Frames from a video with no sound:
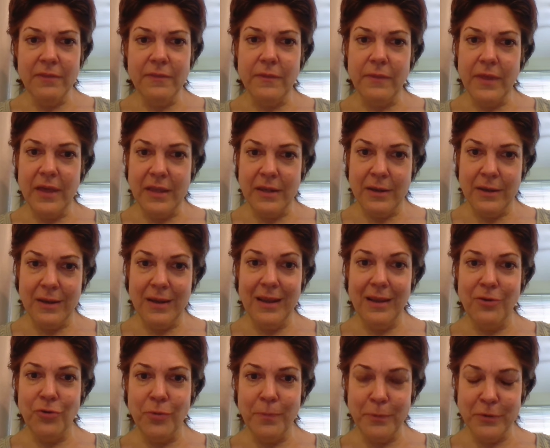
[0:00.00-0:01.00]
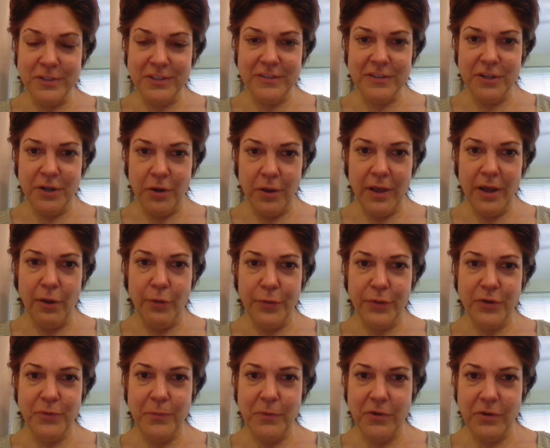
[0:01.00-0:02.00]
And then interpersonal health
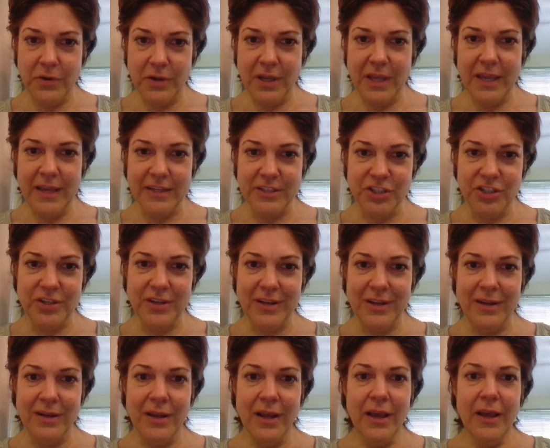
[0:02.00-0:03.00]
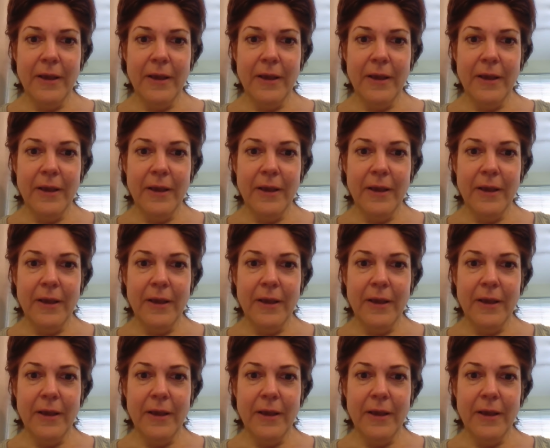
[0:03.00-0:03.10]
communication